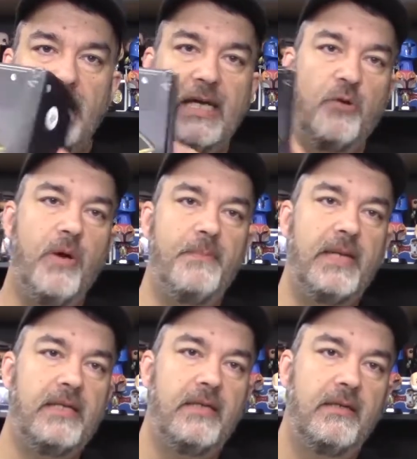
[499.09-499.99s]

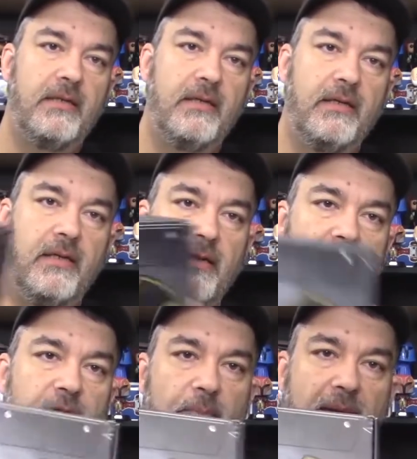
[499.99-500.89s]
equipment
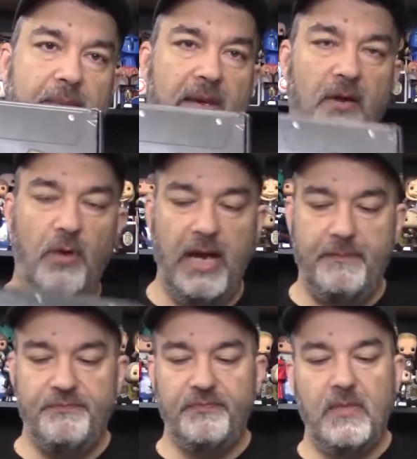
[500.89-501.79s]
from Batman, right?